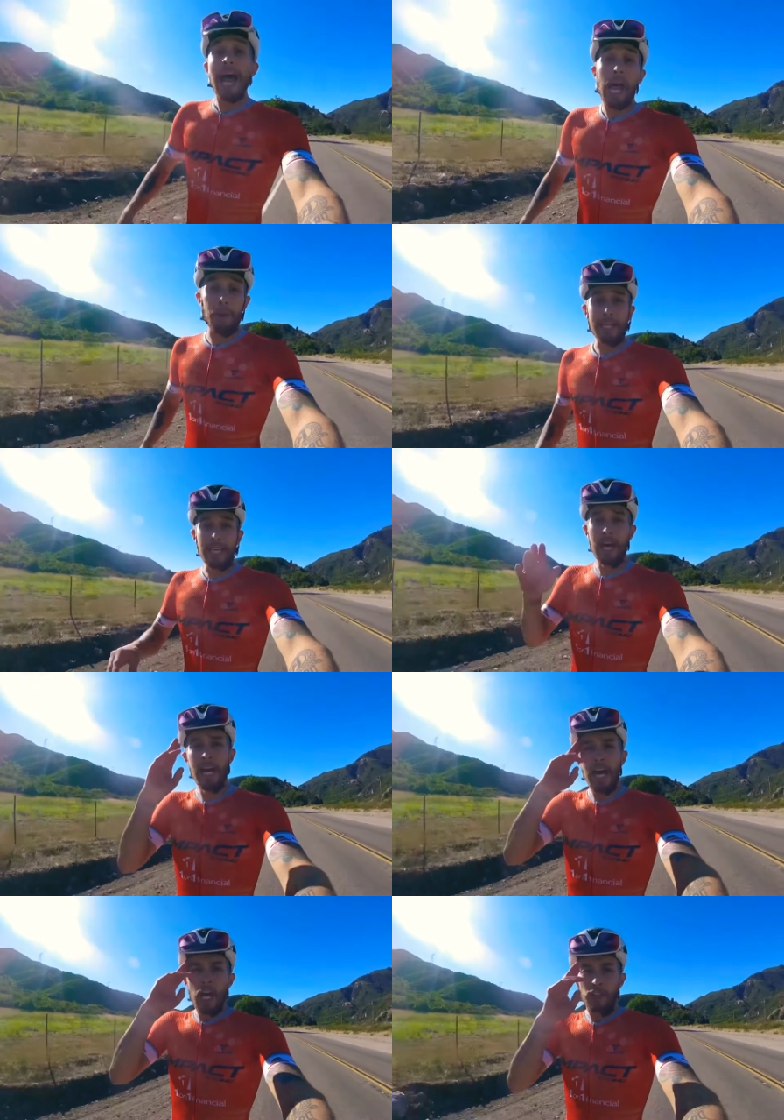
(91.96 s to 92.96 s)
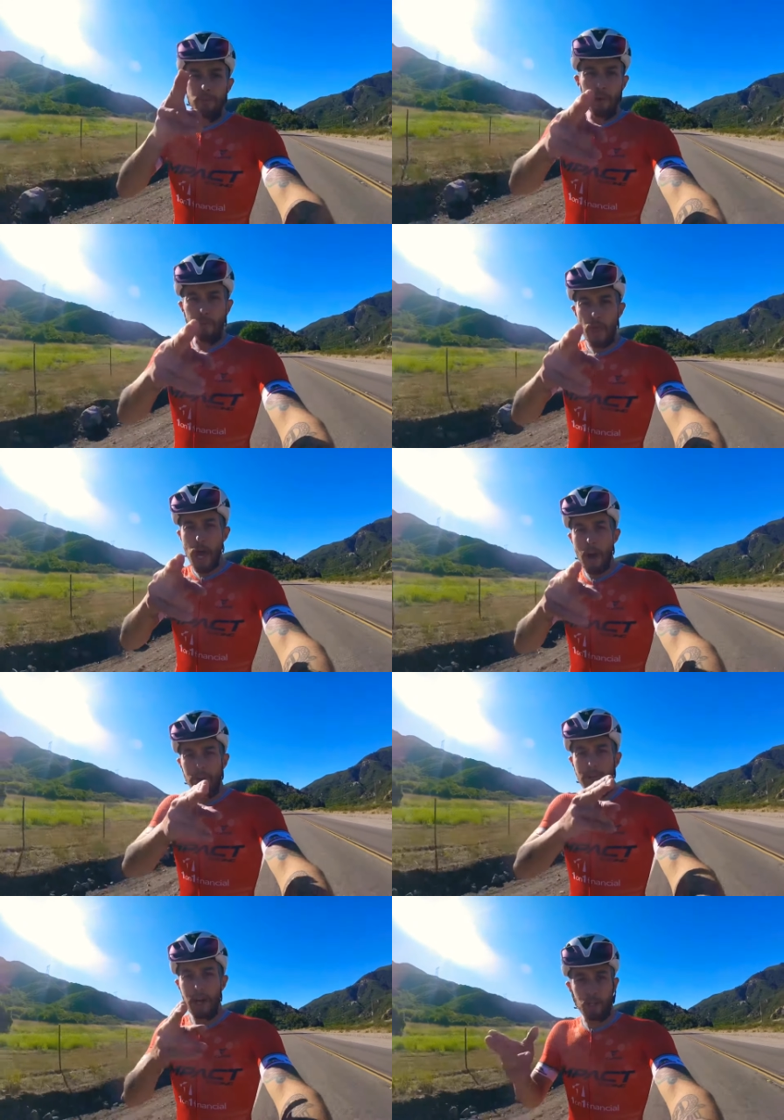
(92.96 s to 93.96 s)
Anyways, some food for thought
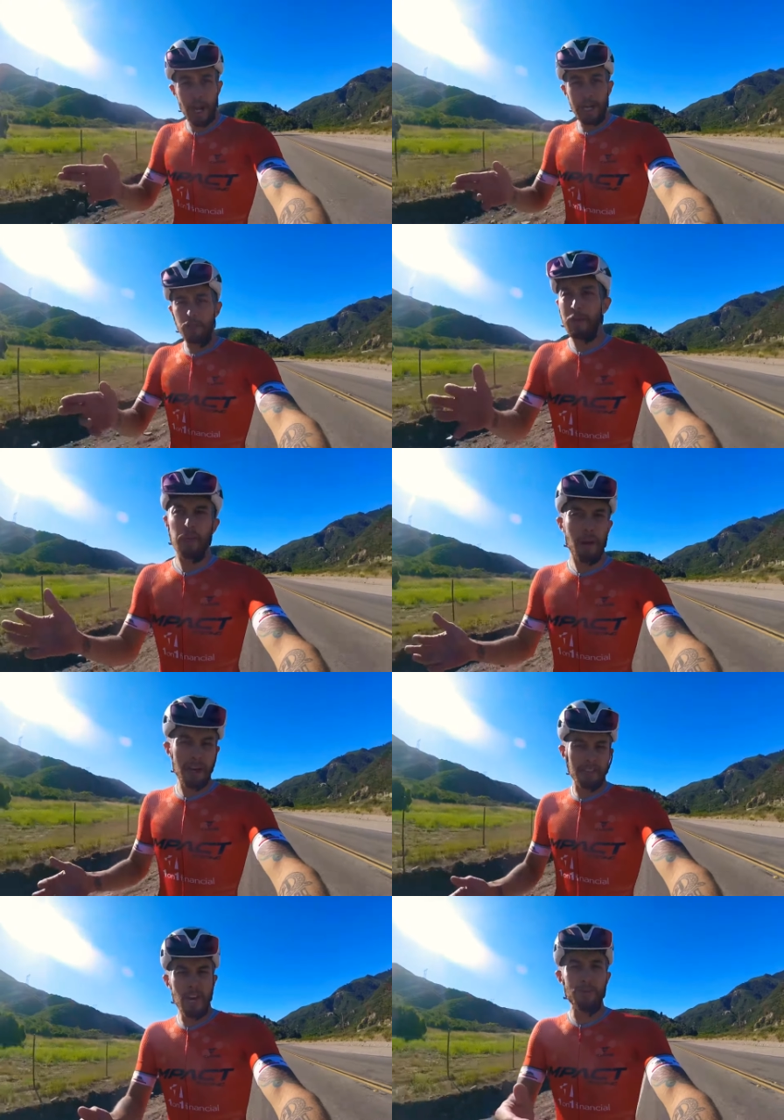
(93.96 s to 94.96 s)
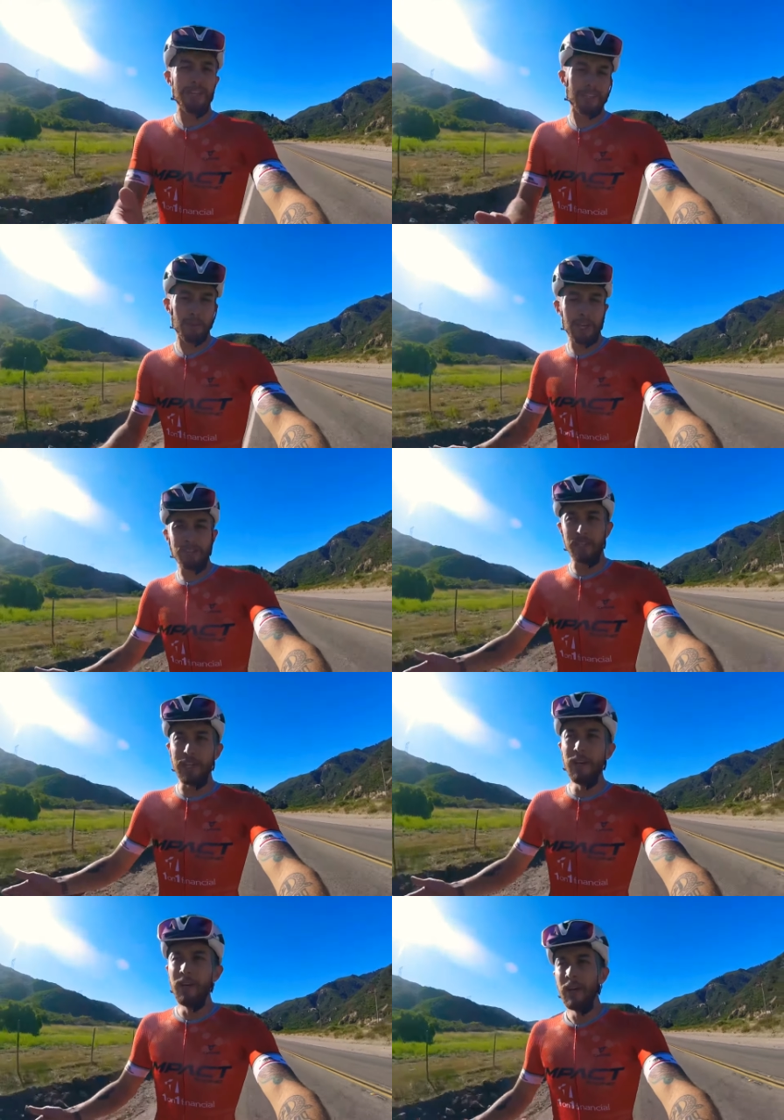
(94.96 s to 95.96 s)
when you're out training, especially by yourself, you need something else to
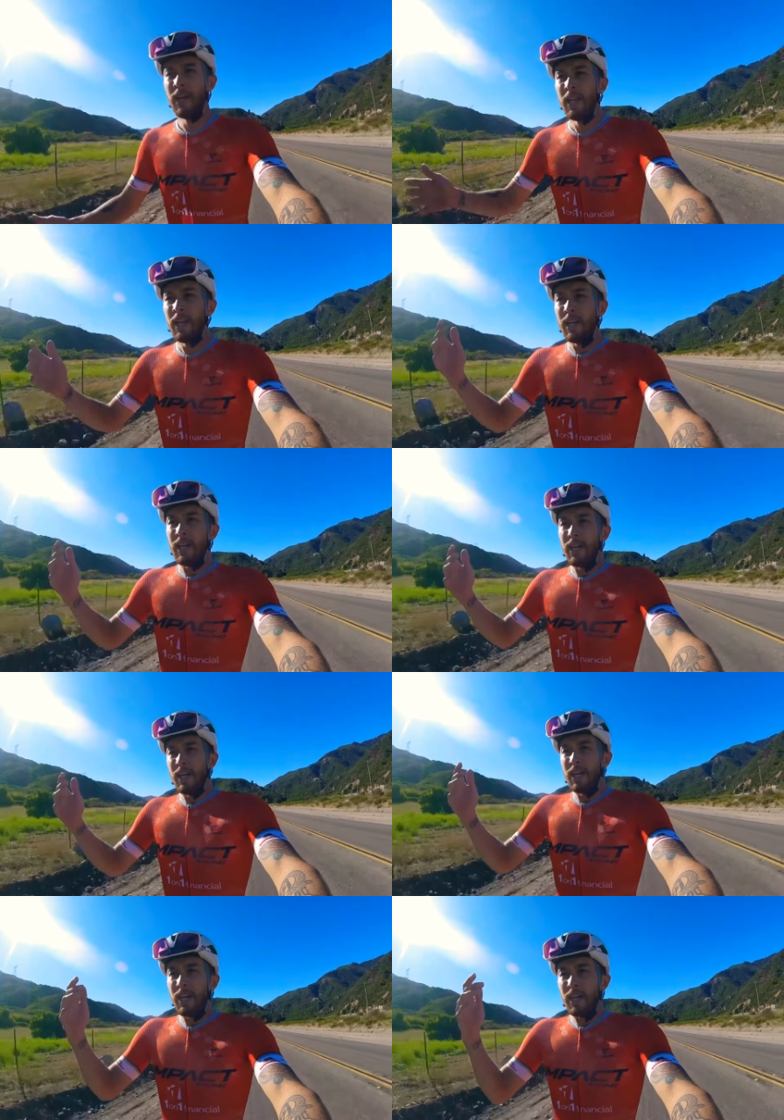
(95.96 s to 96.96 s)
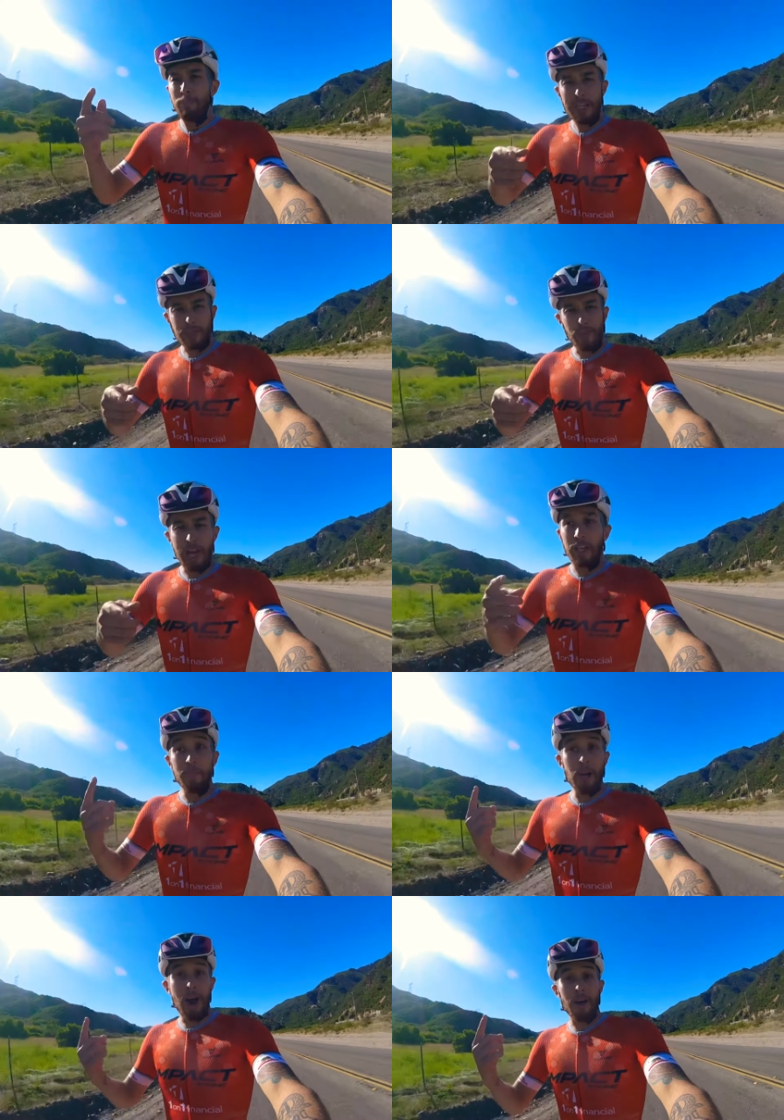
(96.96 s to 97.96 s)
do. Best of luck, let
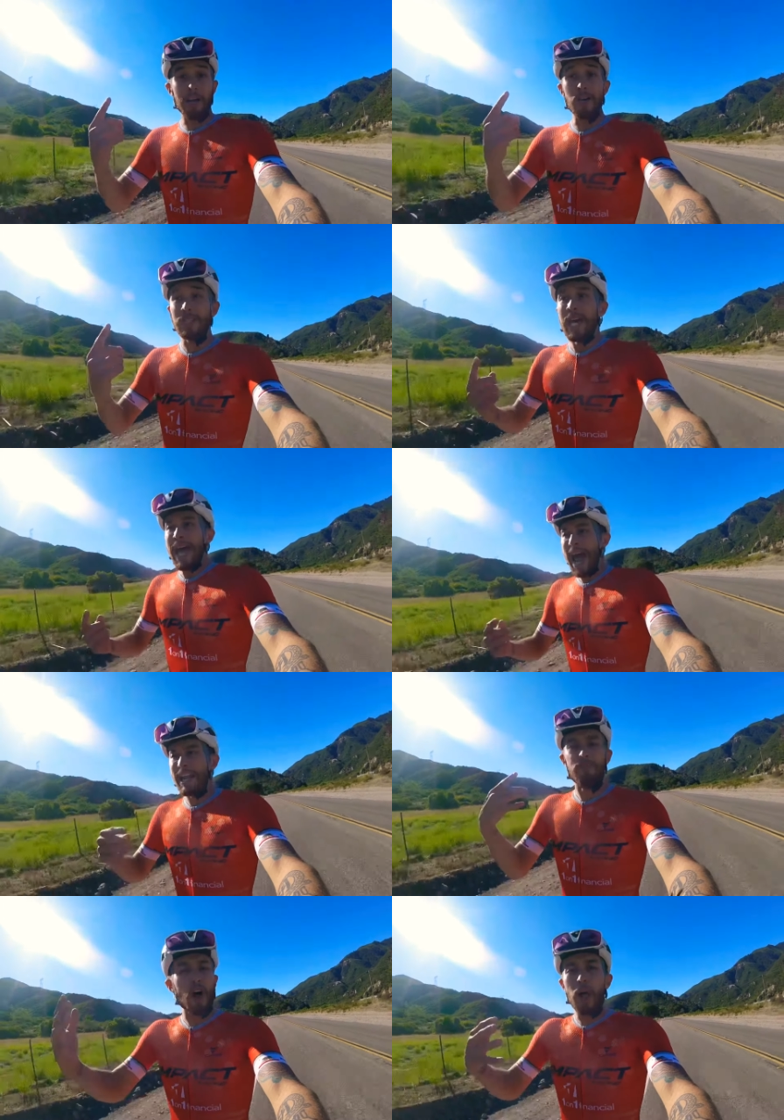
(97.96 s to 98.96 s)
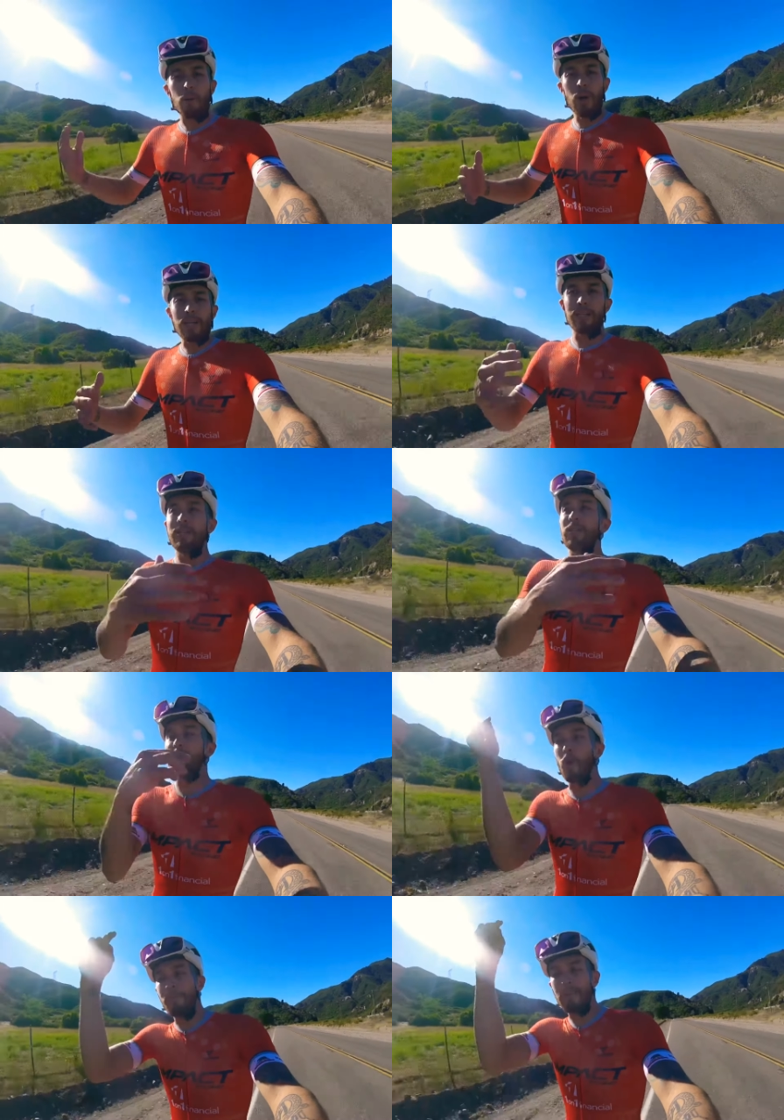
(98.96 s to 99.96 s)
me know how it goes. Any follow-up questions,
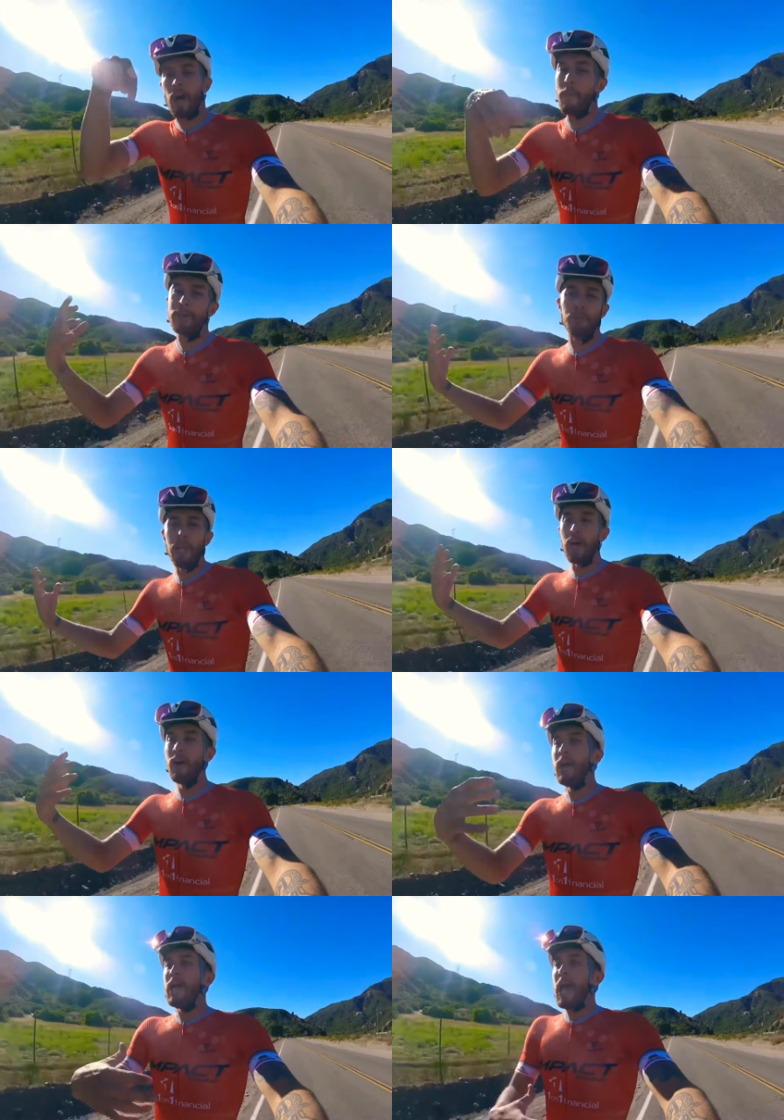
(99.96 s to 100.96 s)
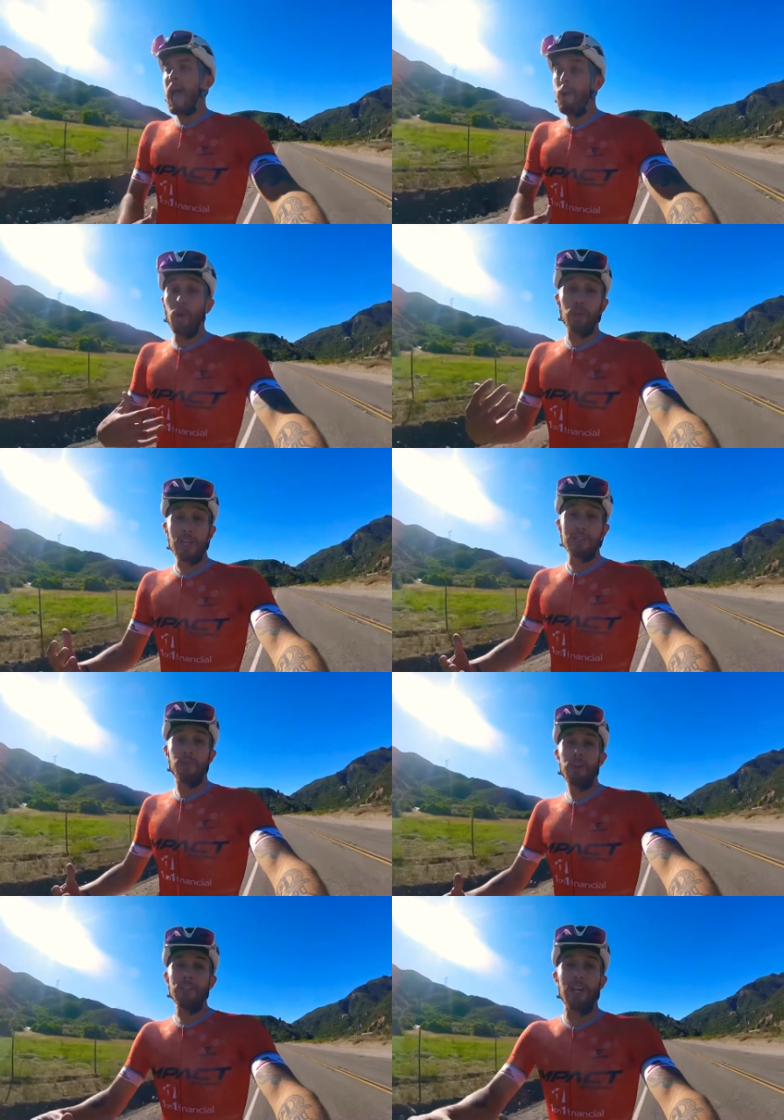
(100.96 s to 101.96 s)
throw them in the comments below and we'll address in the
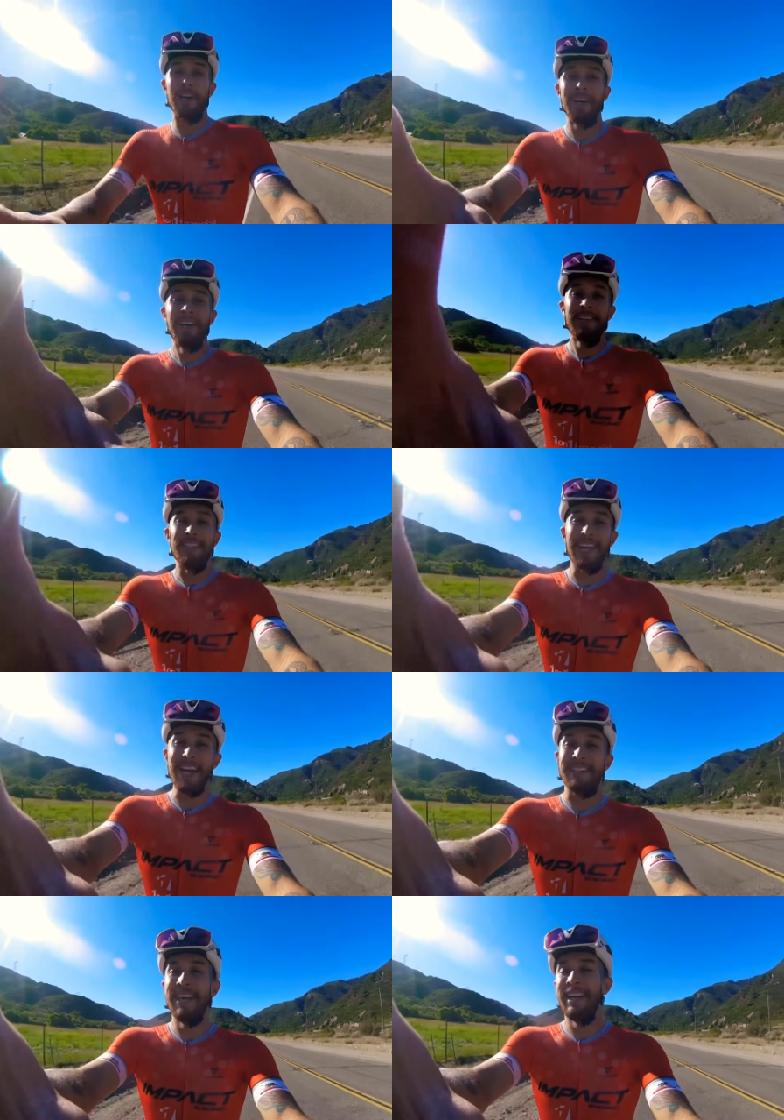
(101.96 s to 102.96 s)
future. See you guys.